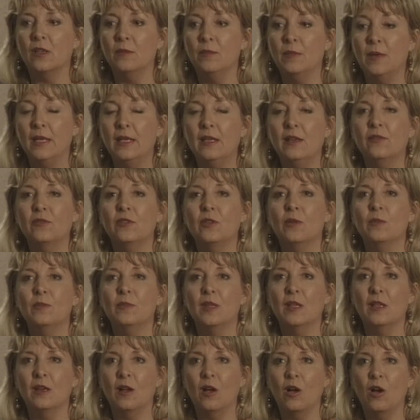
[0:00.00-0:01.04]
Many of them
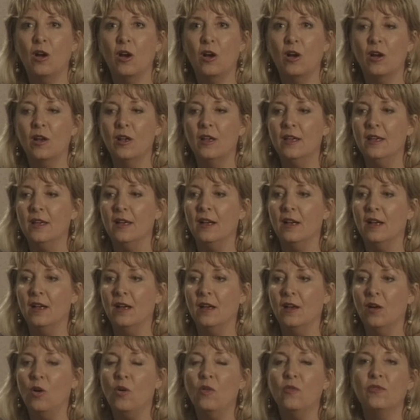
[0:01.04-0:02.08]
that are
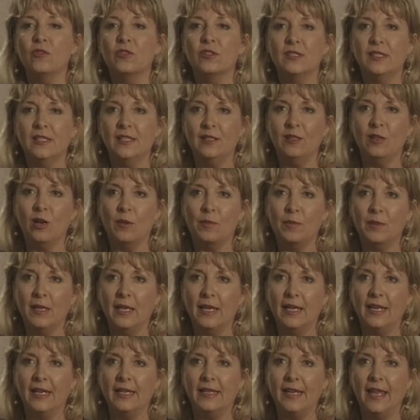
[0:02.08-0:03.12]
overseeing our
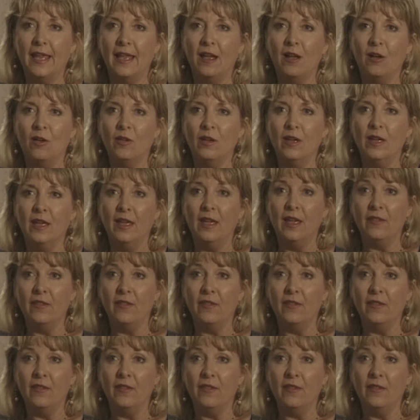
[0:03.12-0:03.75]
planet now